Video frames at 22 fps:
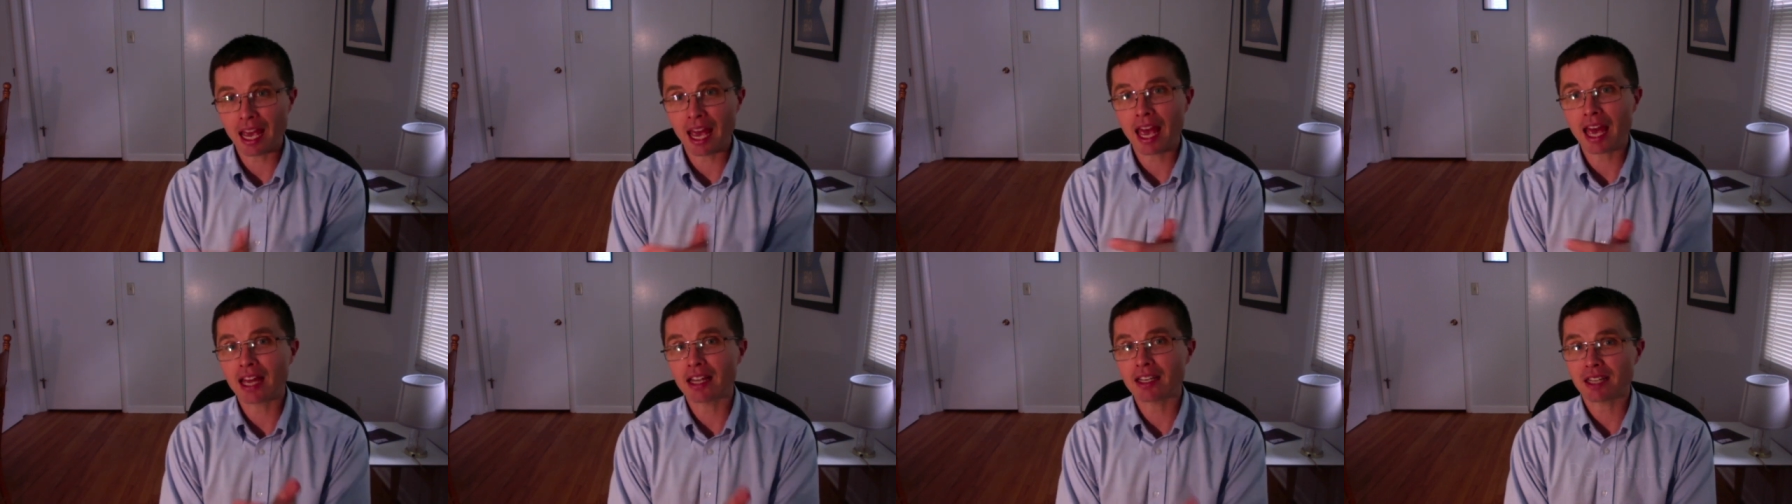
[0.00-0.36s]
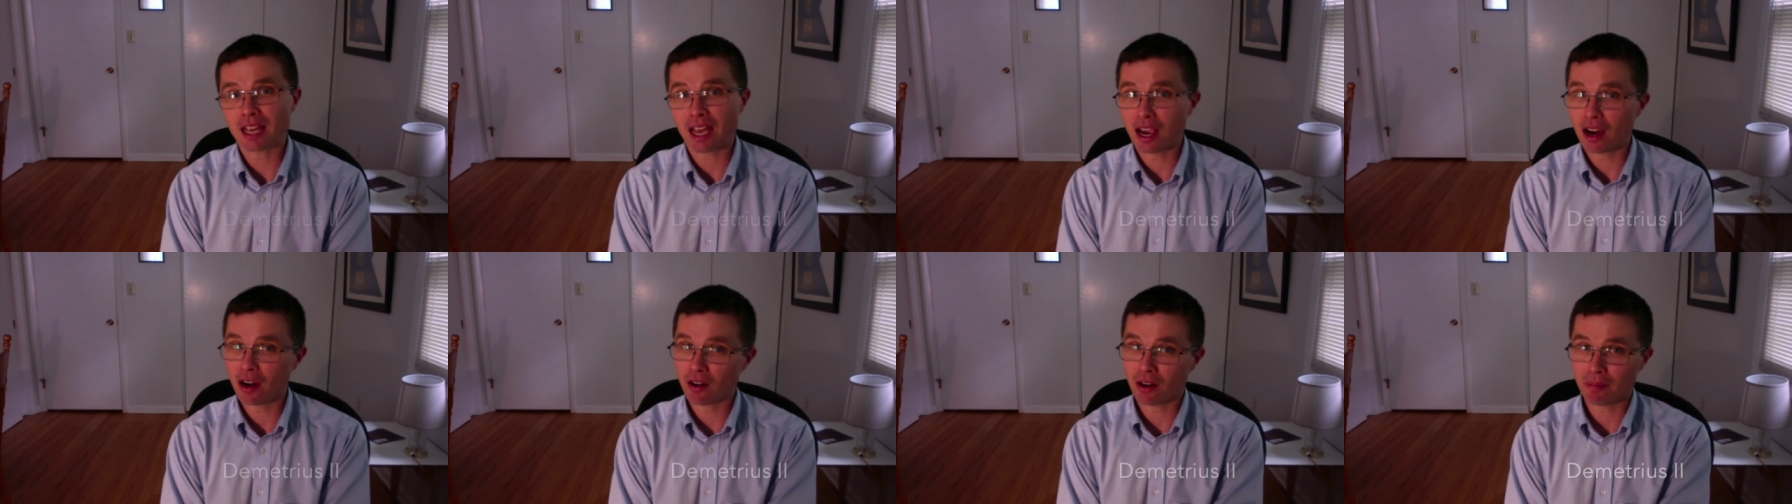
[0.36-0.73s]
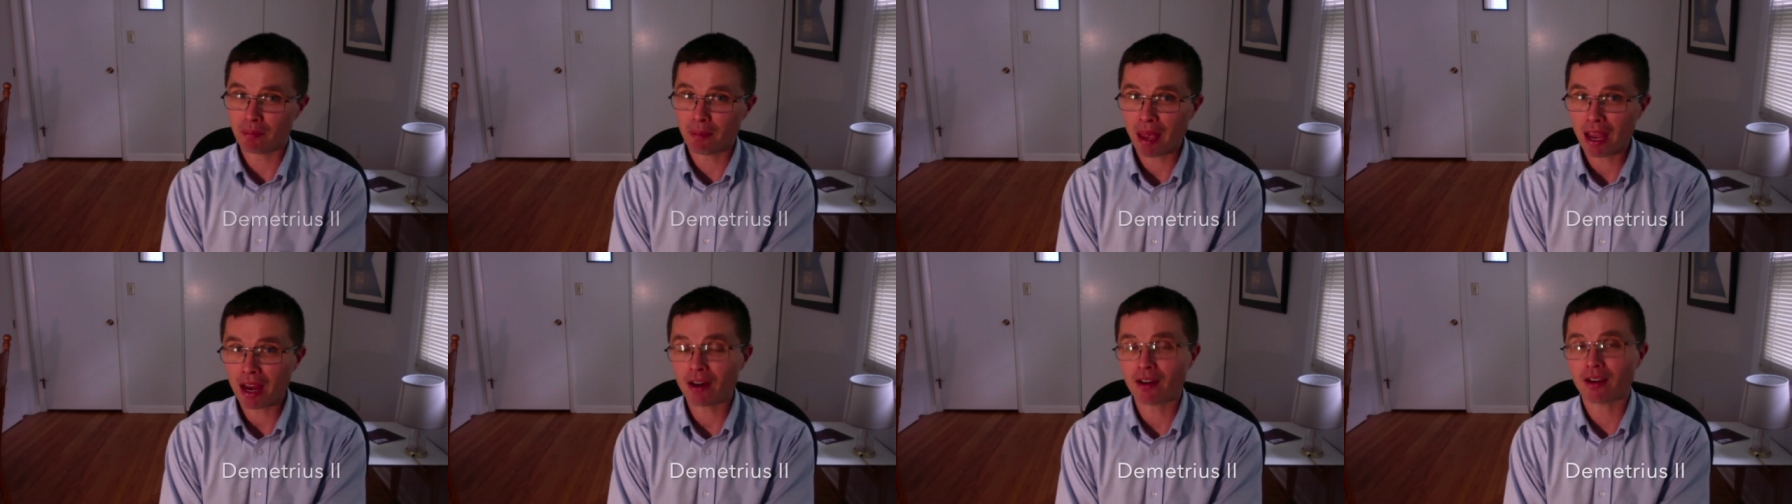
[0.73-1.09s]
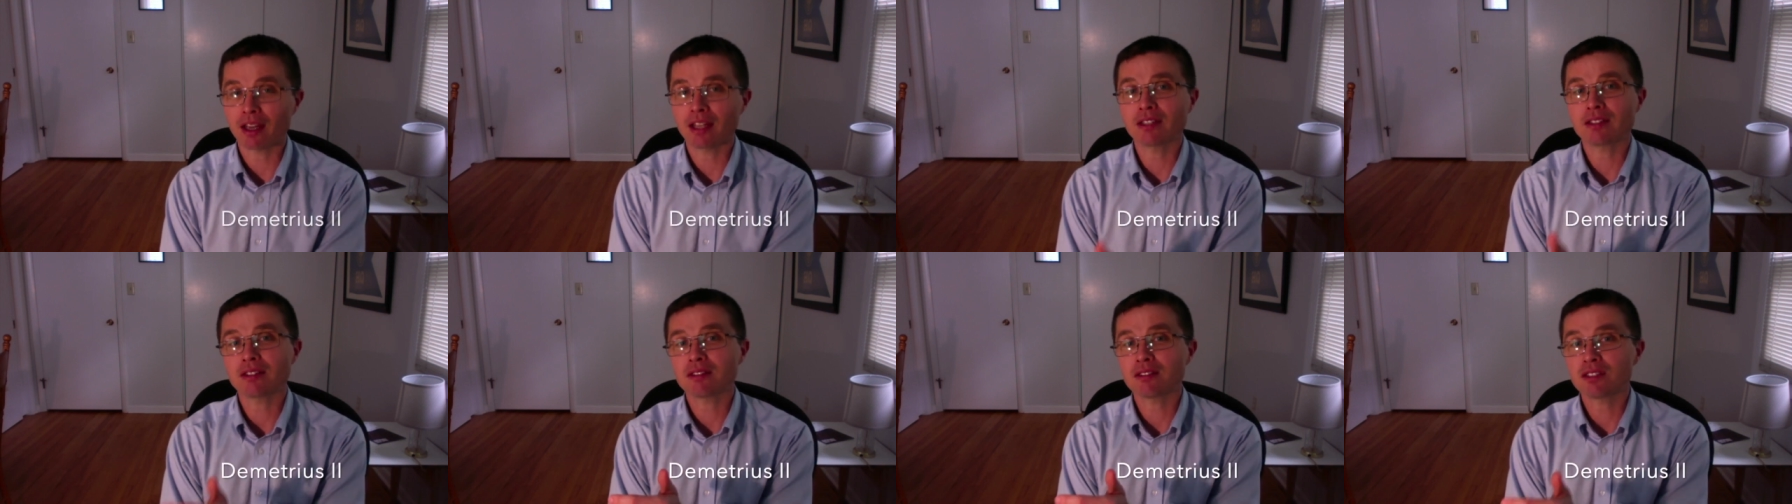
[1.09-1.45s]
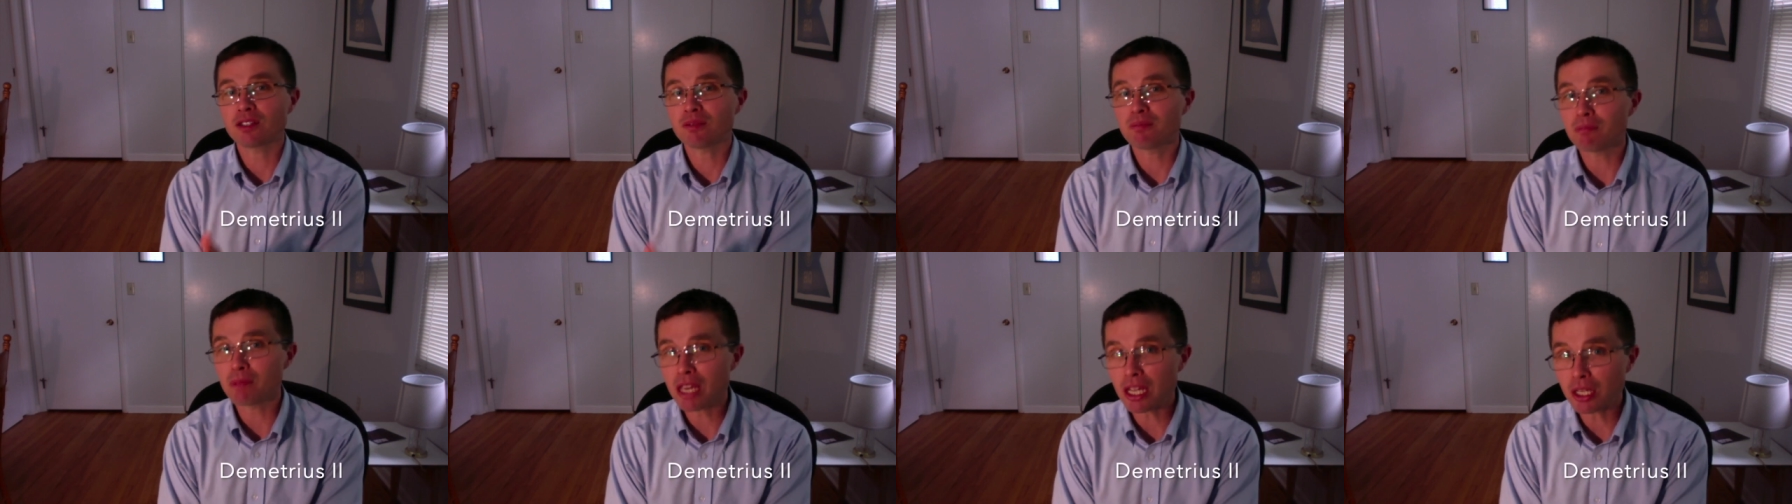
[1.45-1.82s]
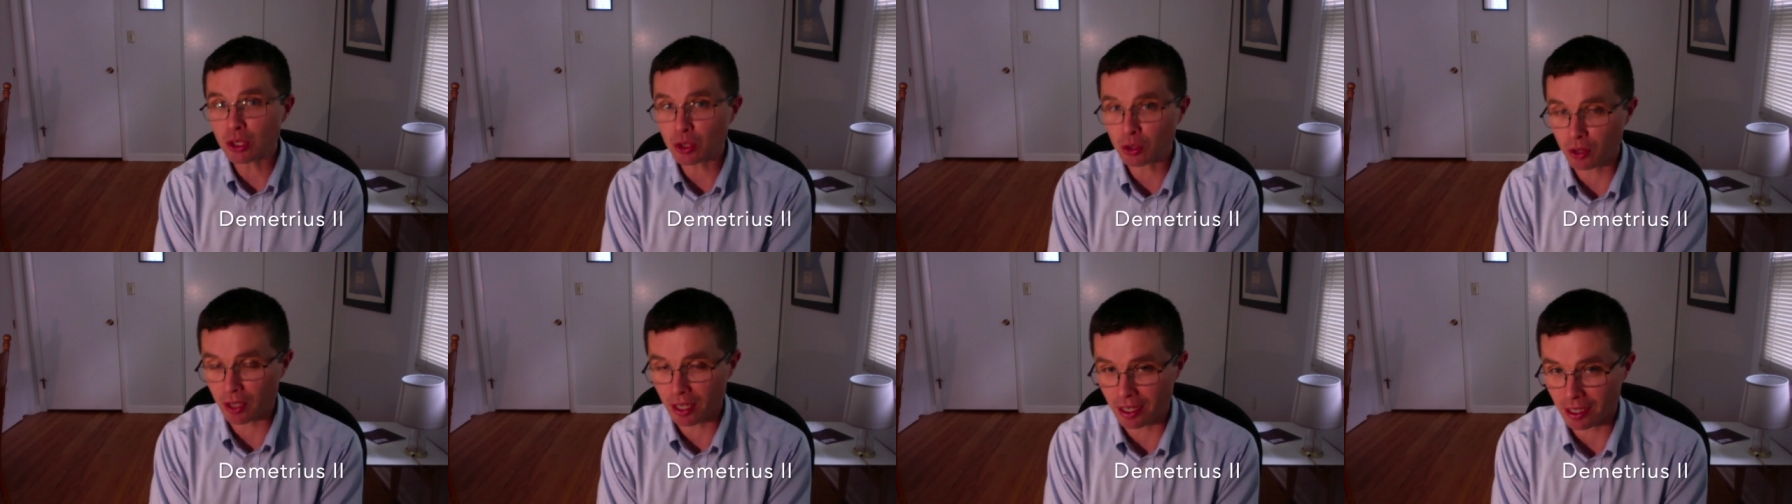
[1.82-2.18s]
and heir apparent,
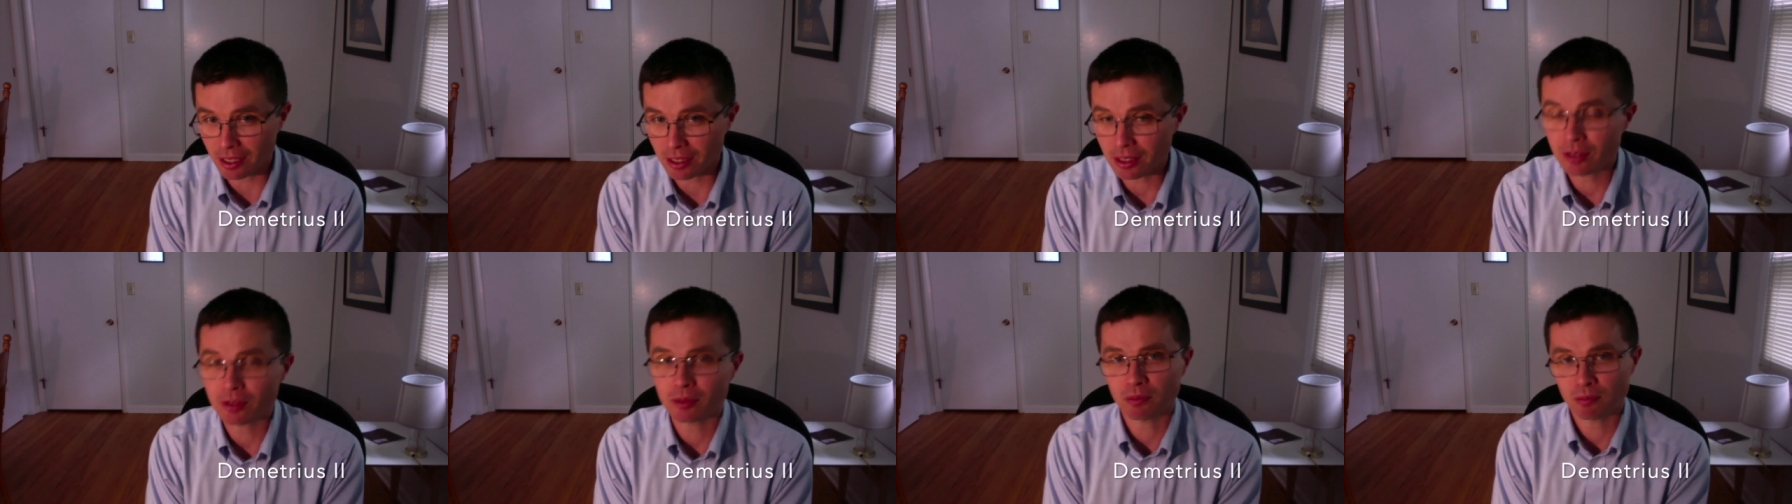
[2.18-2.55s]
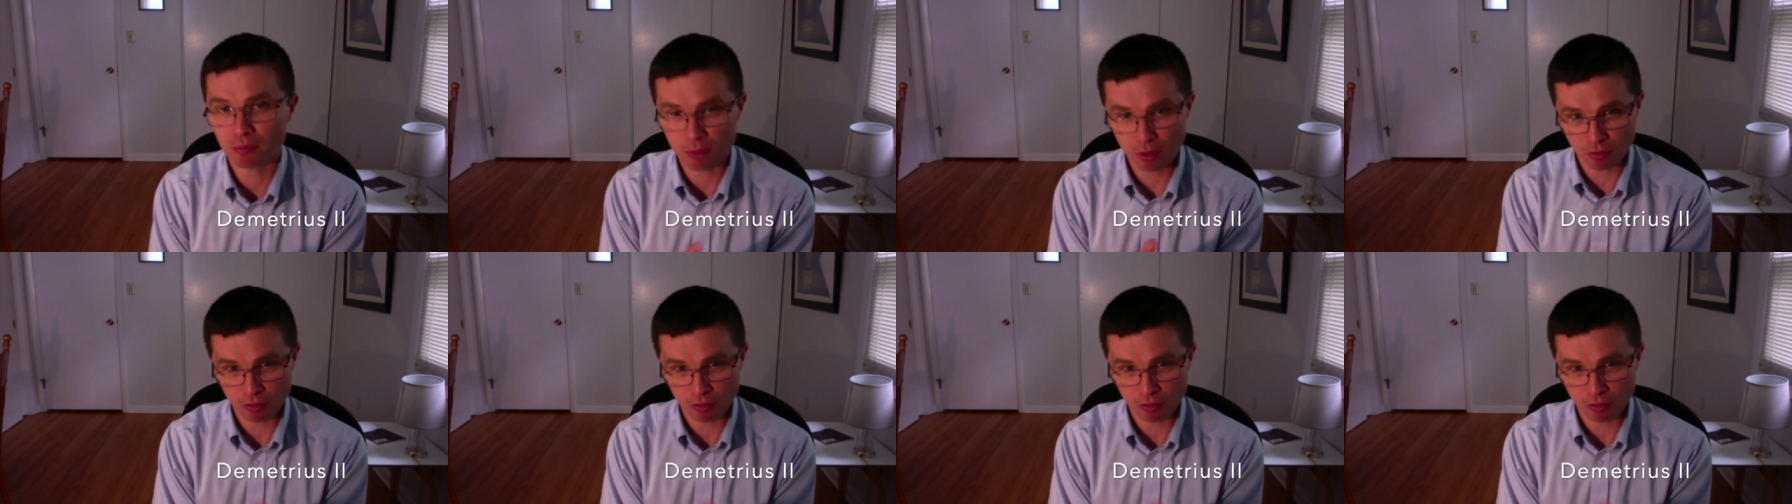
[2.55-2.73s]
Demetrius,